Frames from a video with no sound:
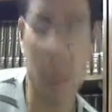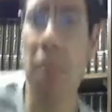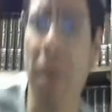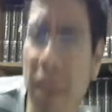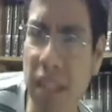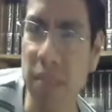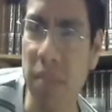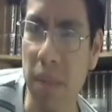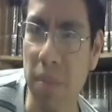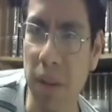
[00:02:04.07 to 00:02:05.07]
Perhaps I should
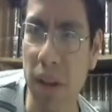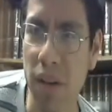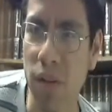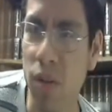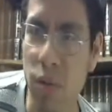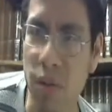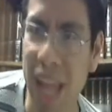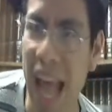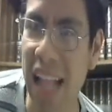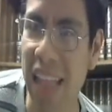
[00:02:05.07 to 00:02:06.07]
make videos with
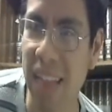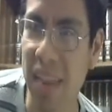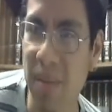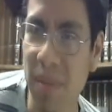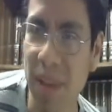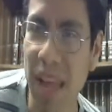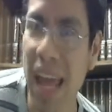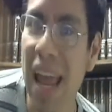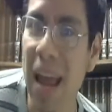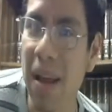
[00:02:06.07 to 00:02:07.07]
cats in them.
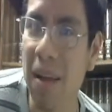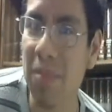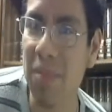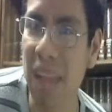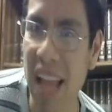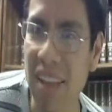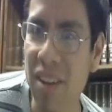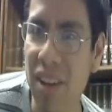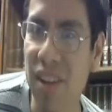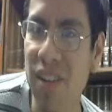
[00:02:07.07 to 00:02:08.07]
Cats are
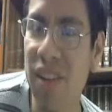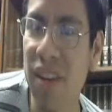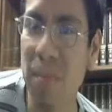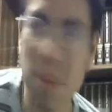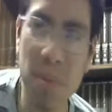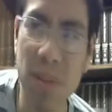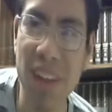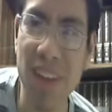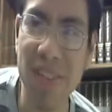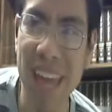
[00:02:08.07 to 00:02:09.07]
cute. People
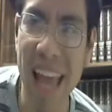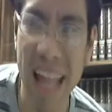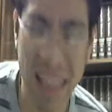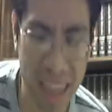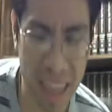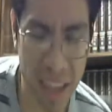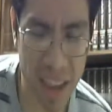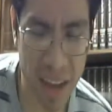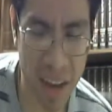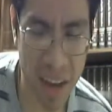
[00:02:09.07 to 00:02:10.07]
love cats.
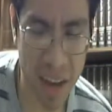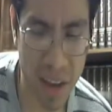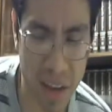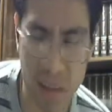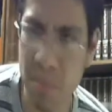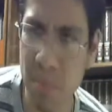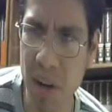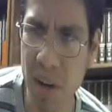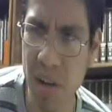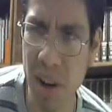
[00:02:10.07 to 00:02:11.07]

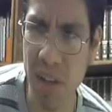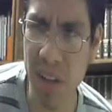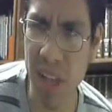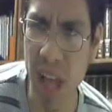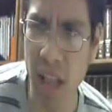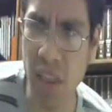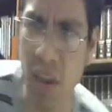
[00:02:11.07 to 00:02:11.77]
But I don't have a cat